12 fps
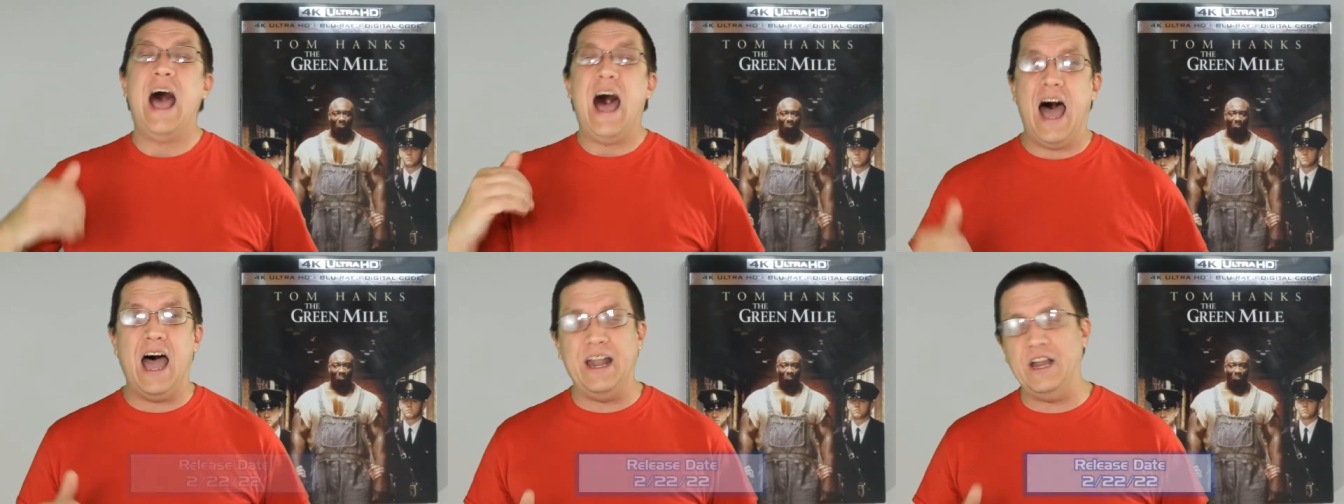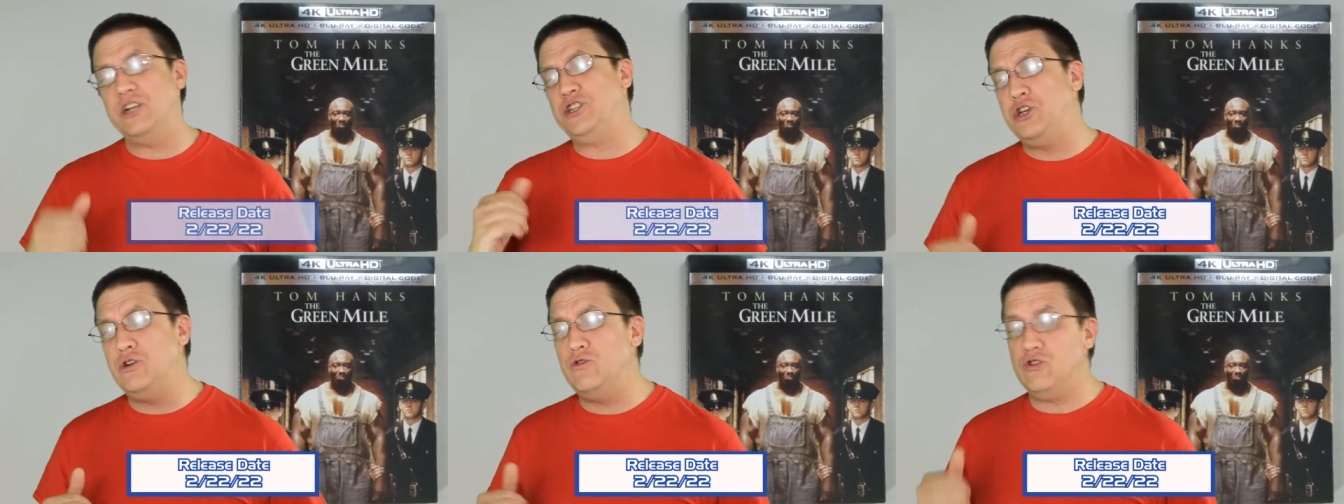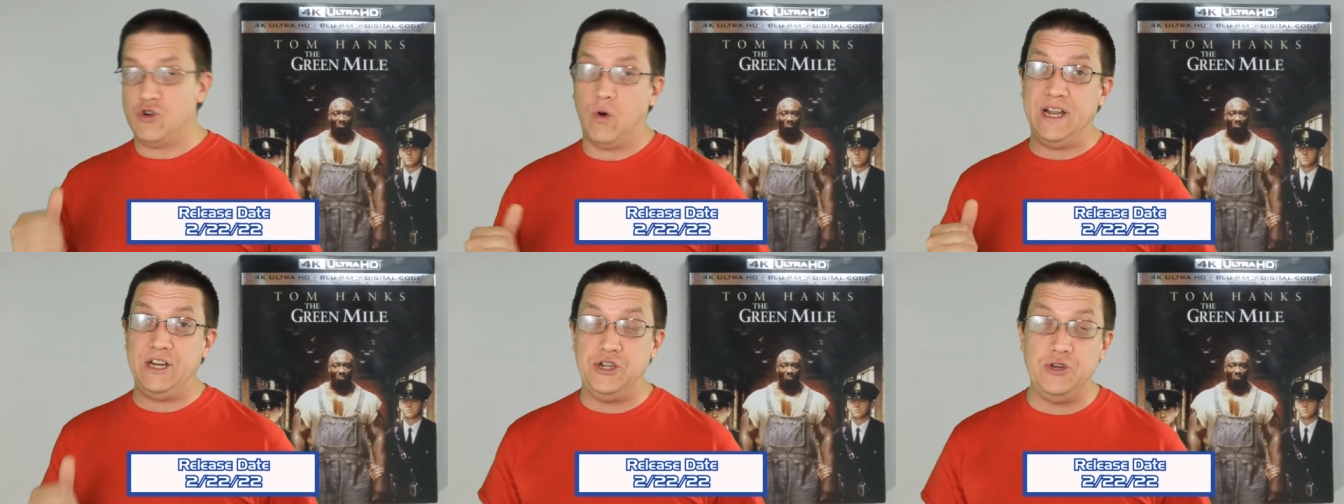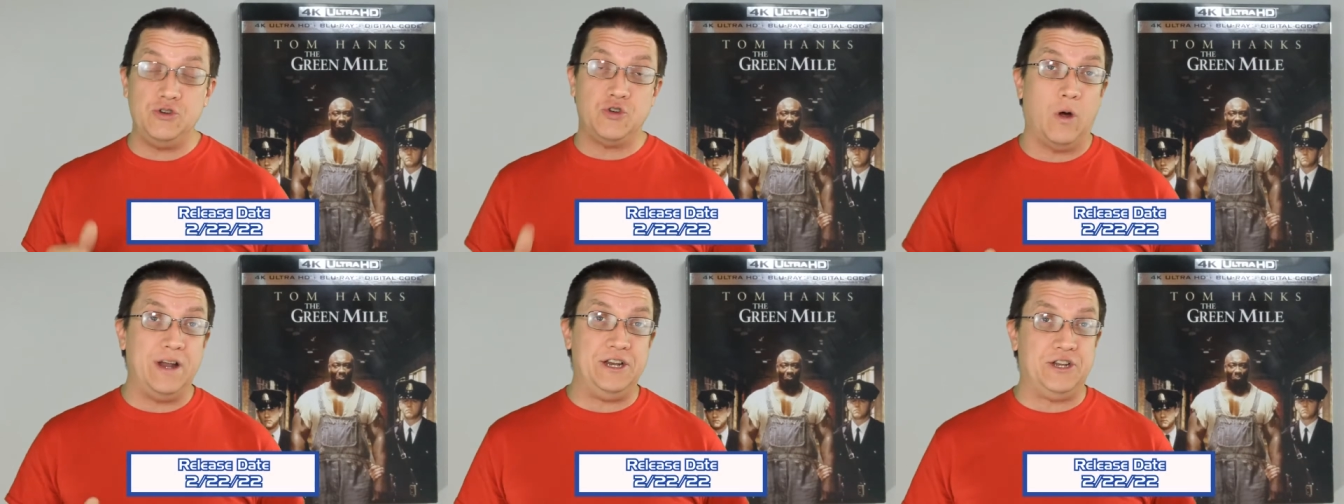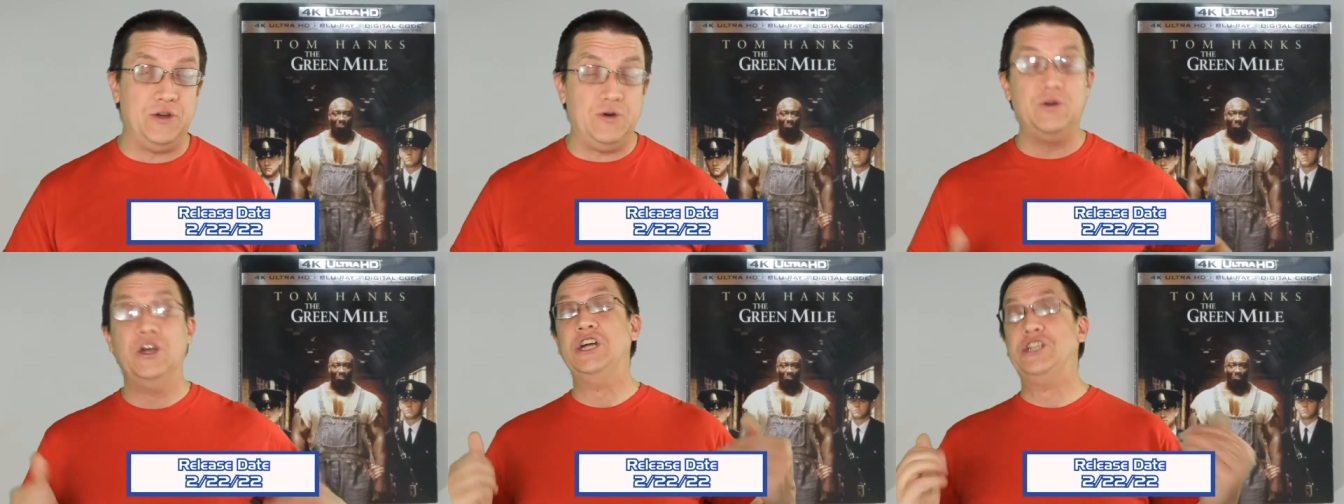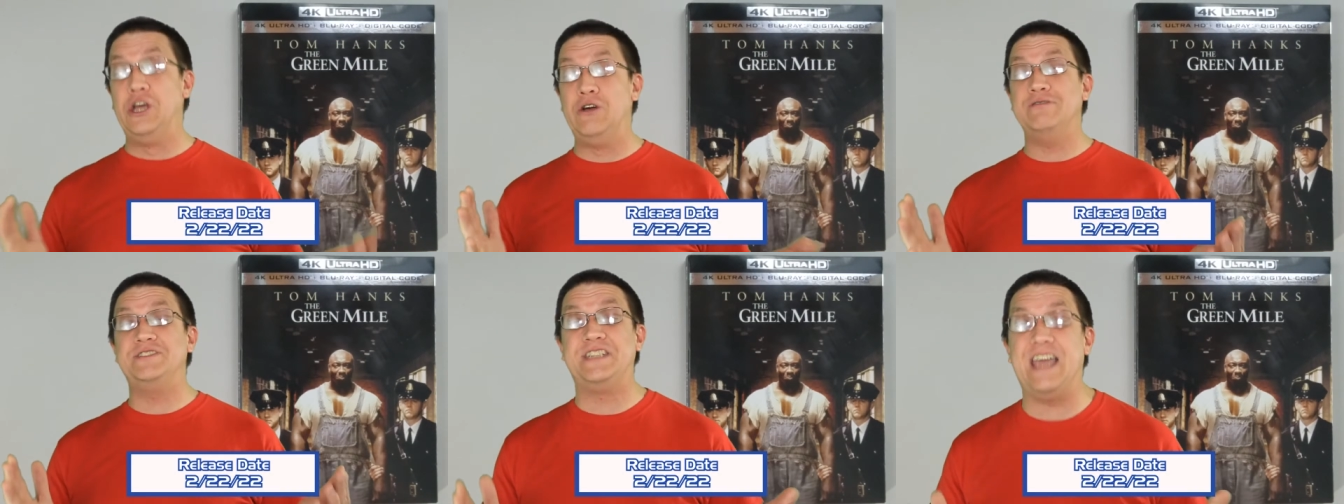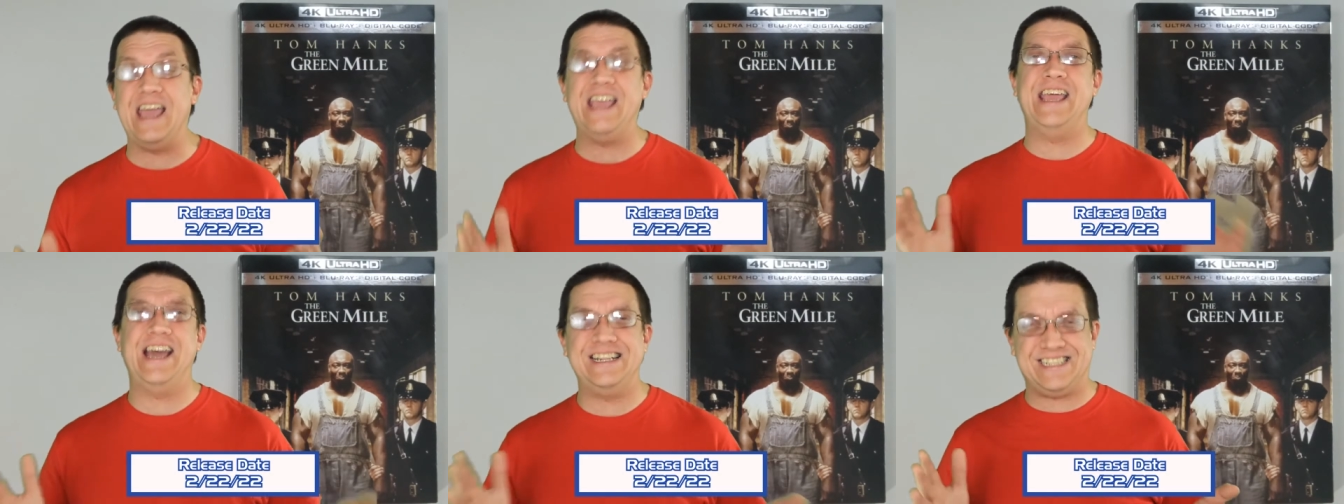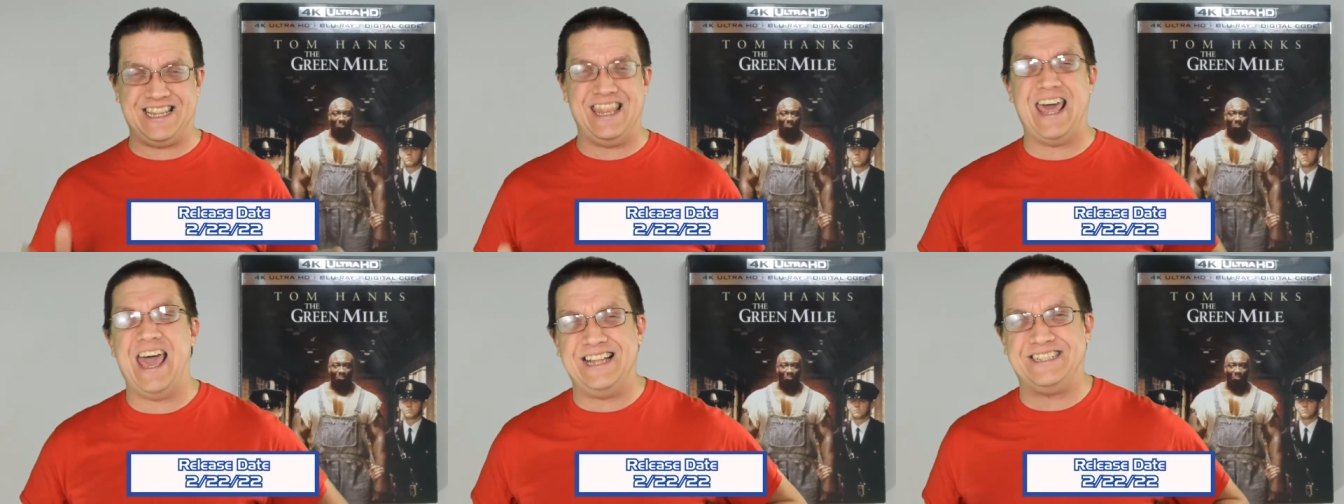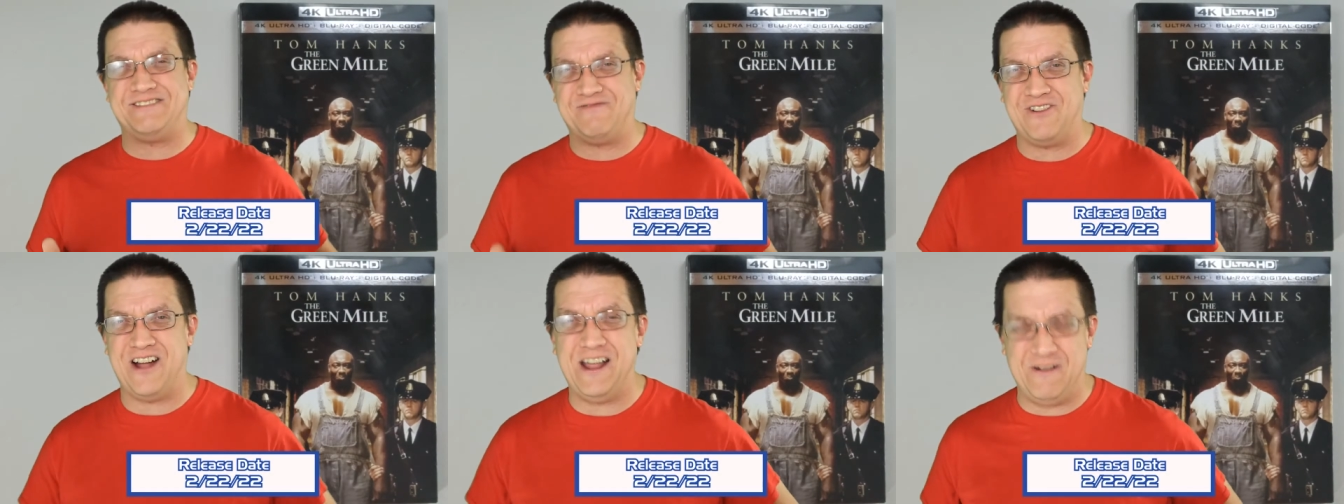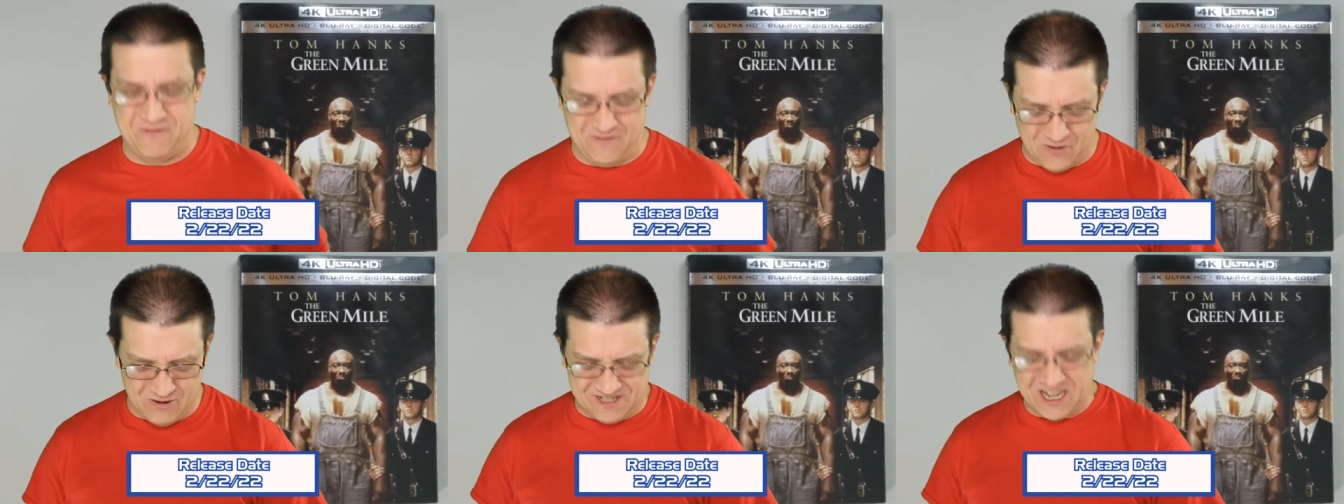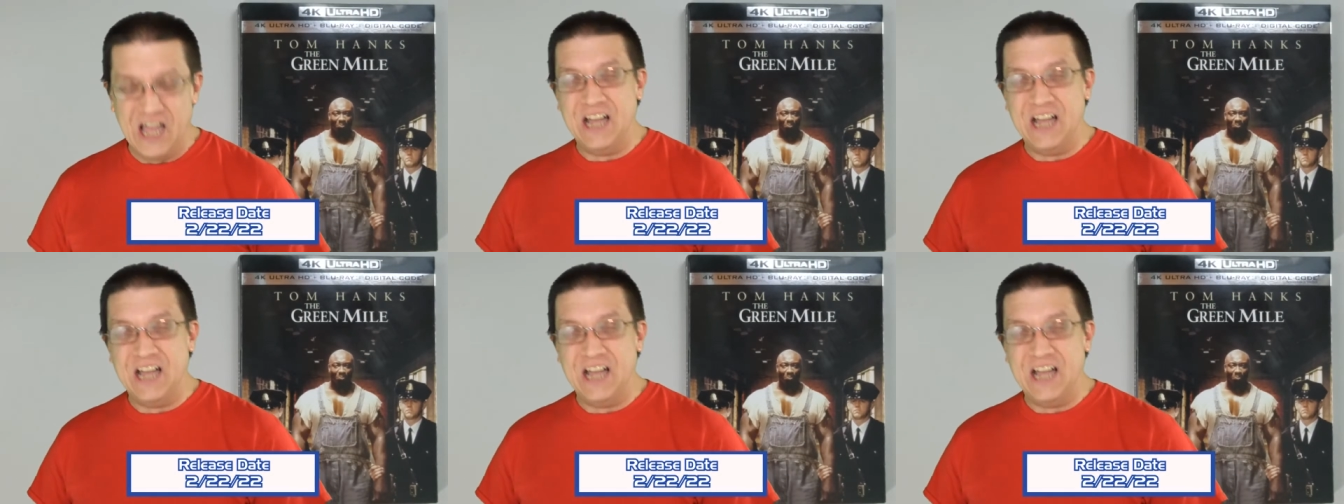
on two twenty-two twenty-two Tuesday. Yes, that's right, folks.